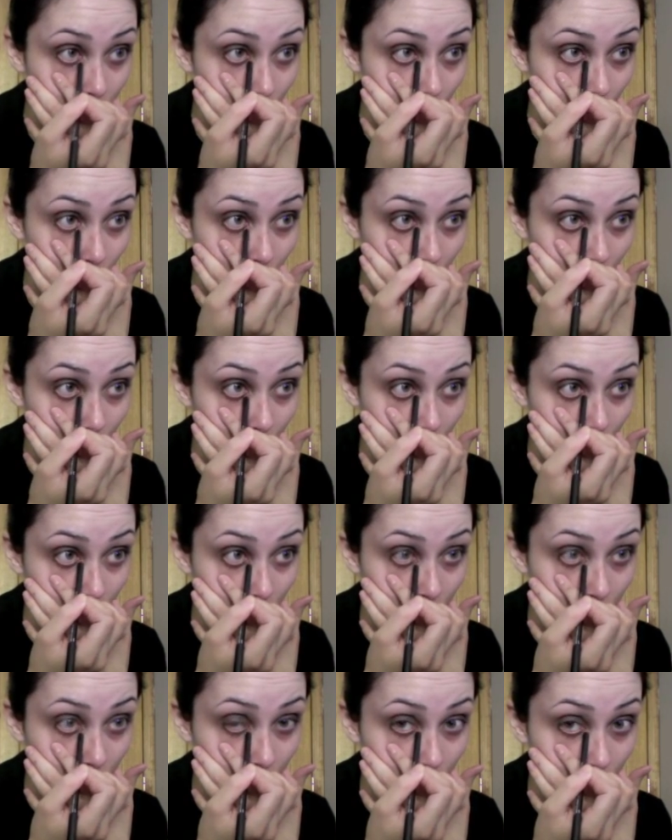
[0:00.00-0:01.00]
And
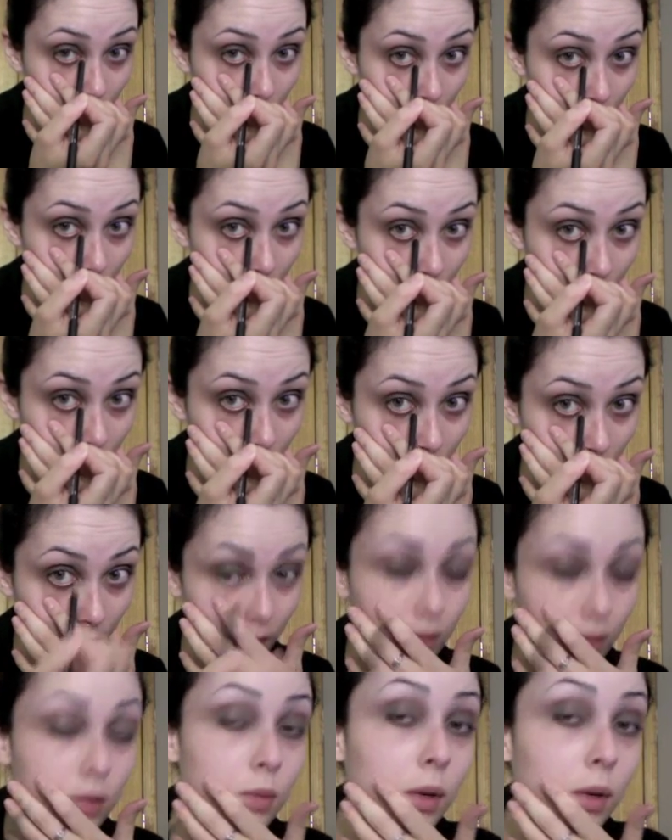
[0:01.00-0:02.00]
into the tear duct area
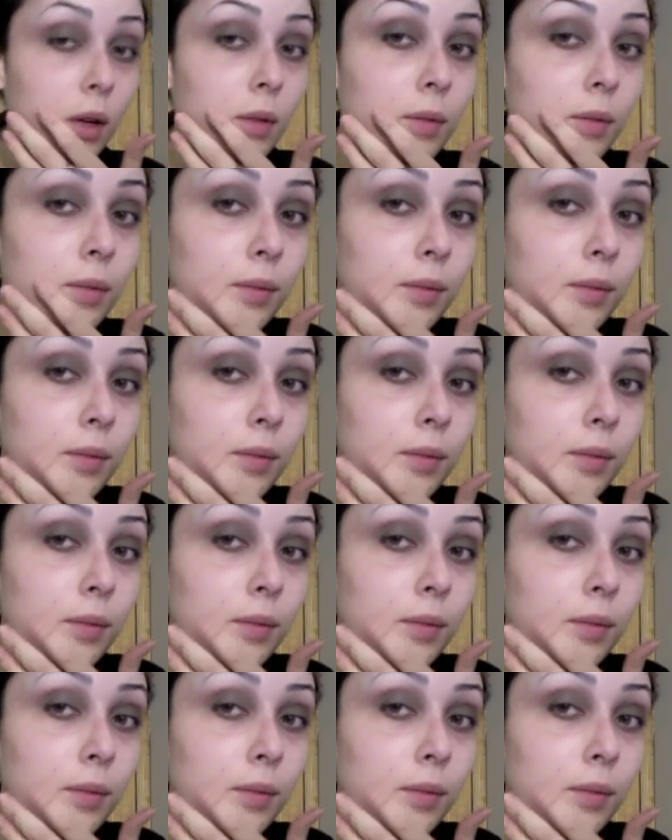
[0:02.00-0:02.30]
as well.